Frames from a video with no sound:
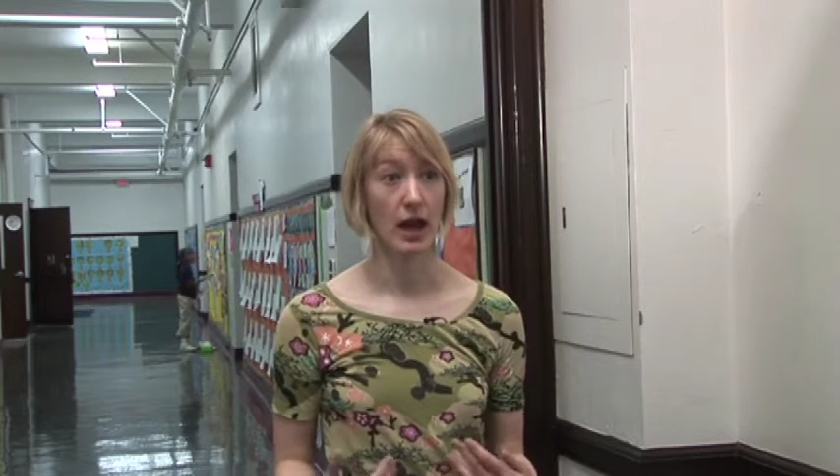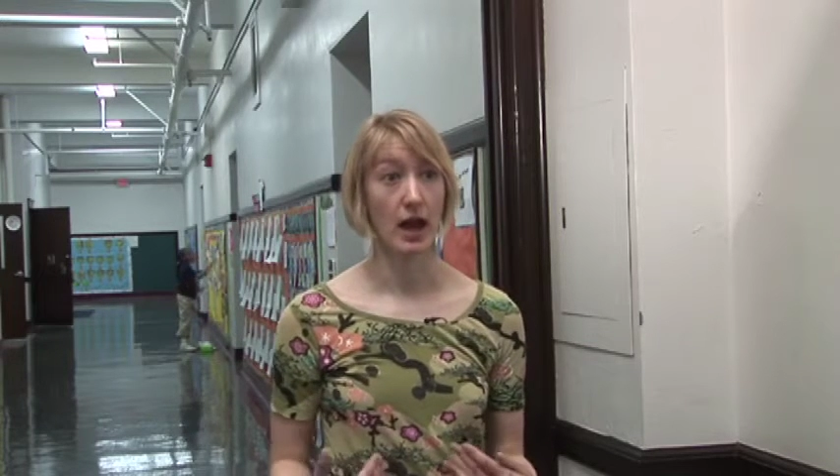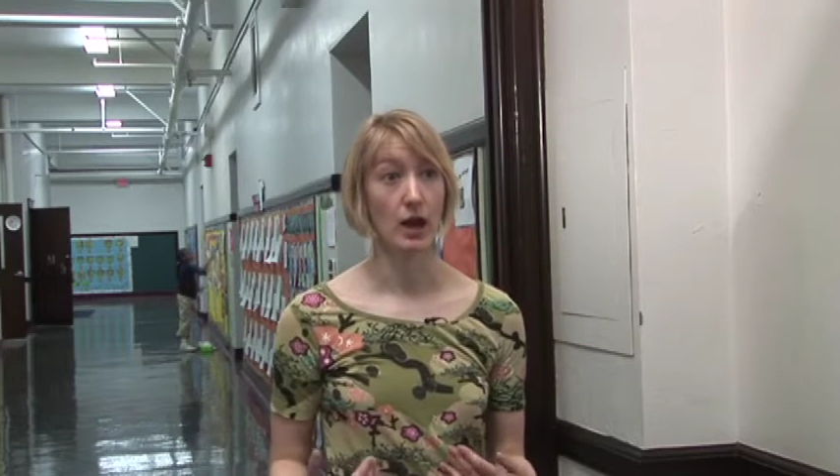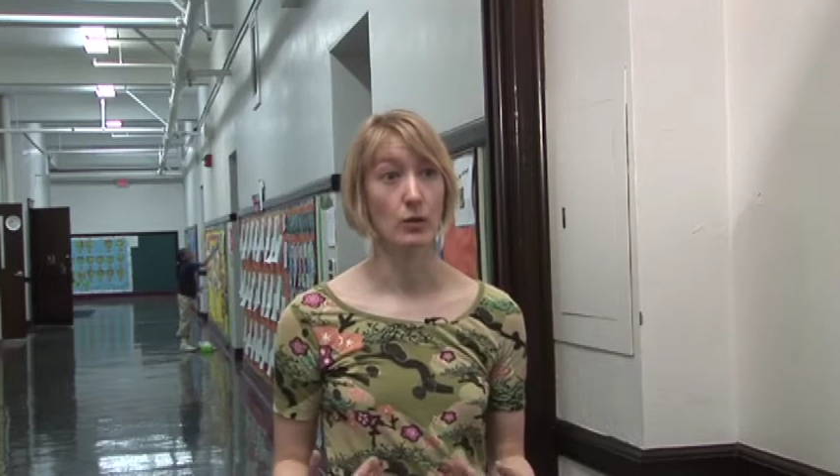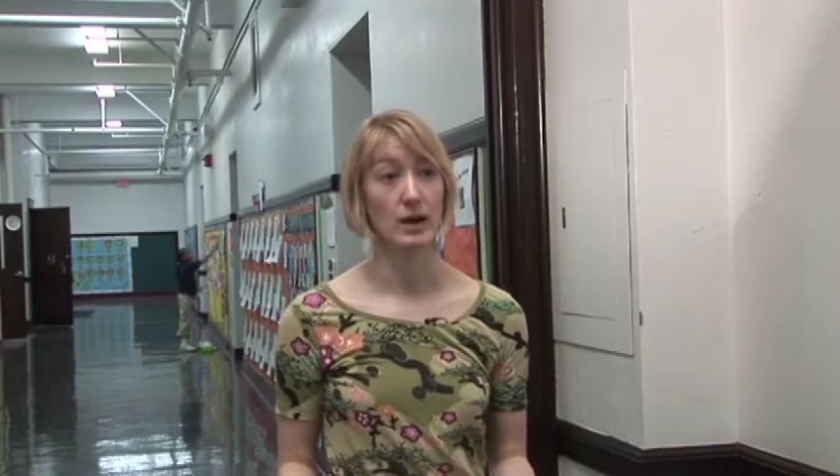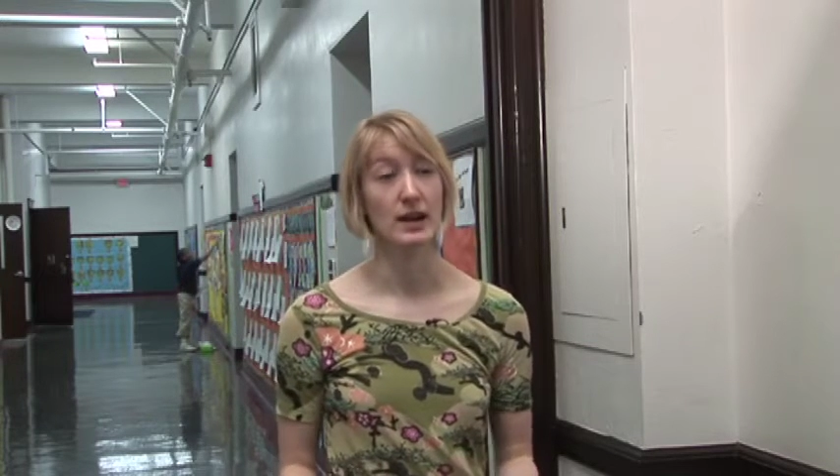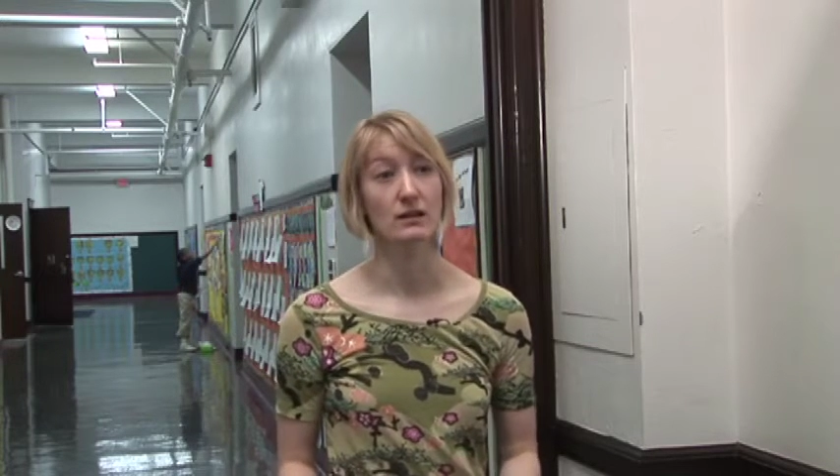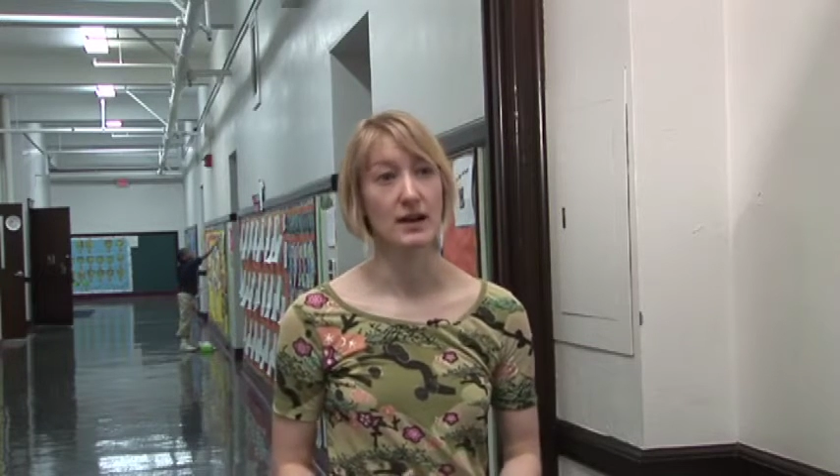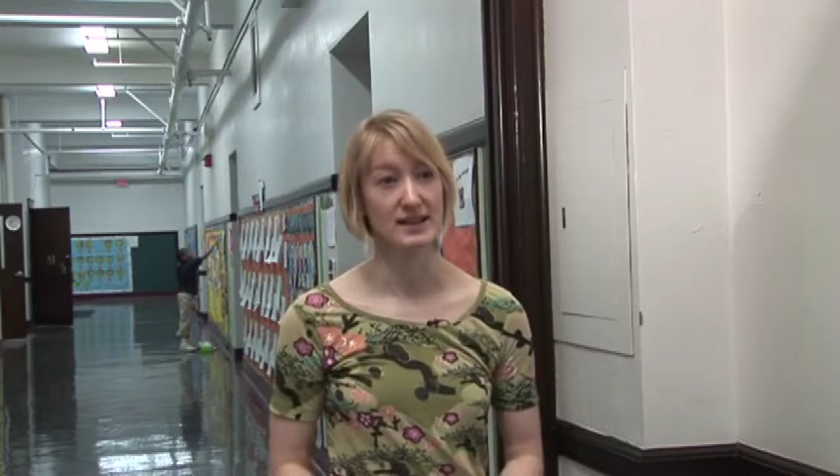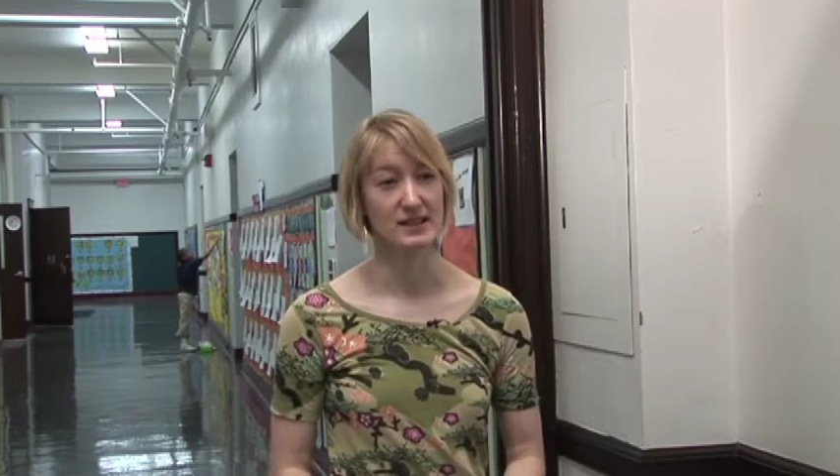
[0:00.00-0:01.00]
a
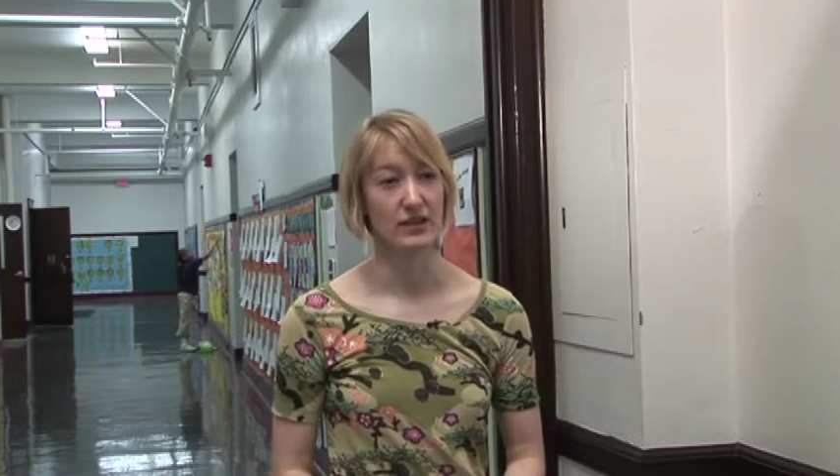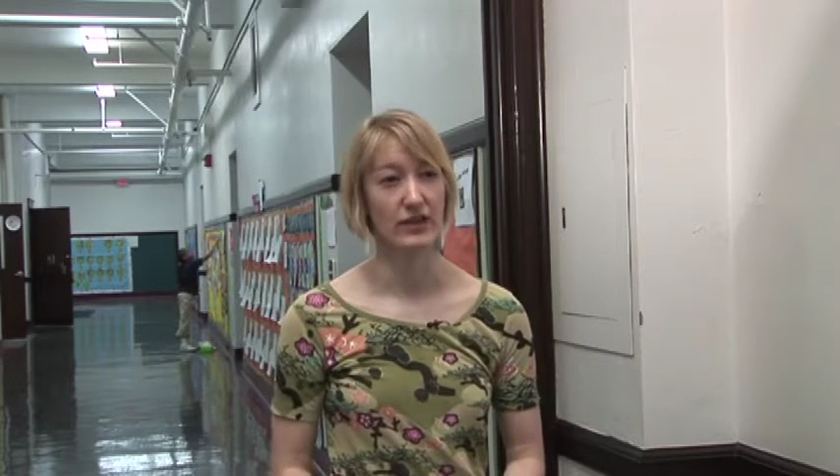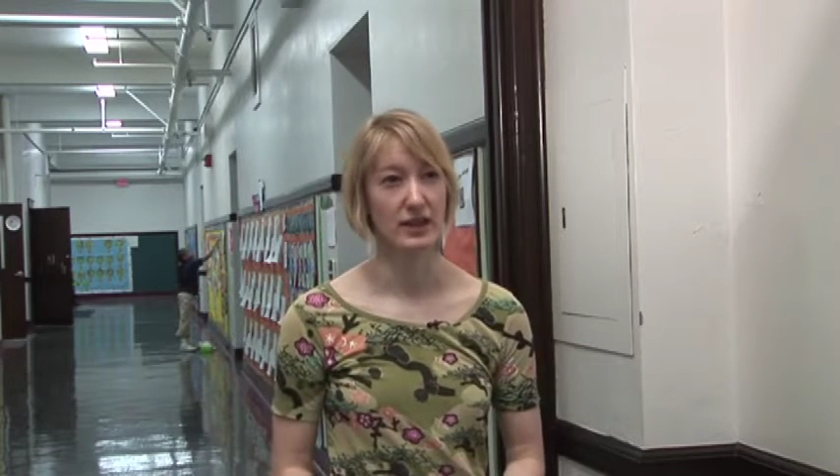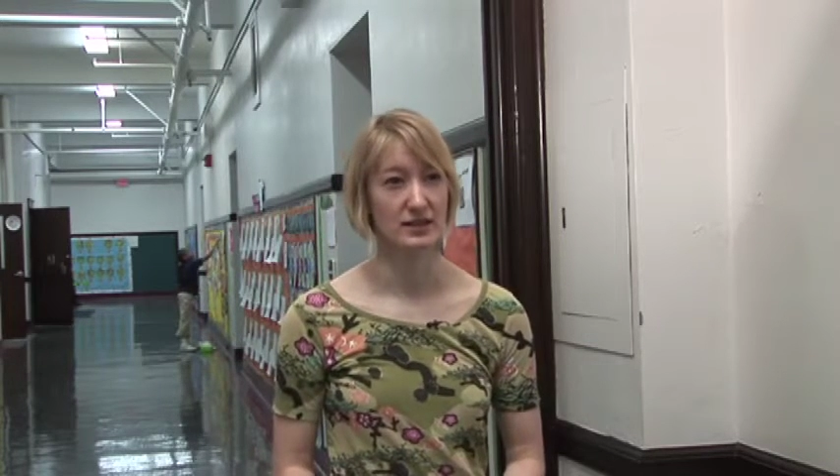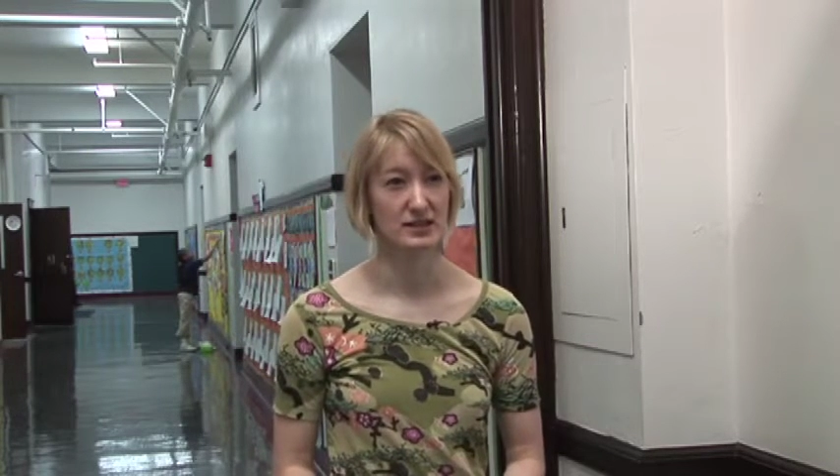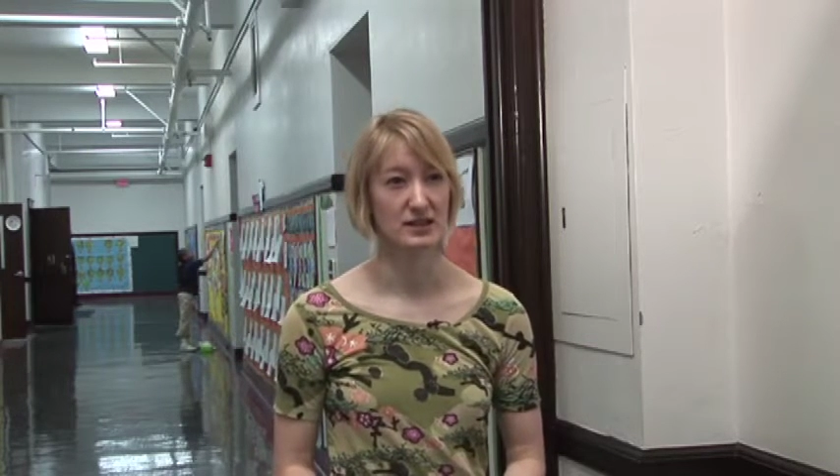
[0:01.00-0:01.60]
reading lesson that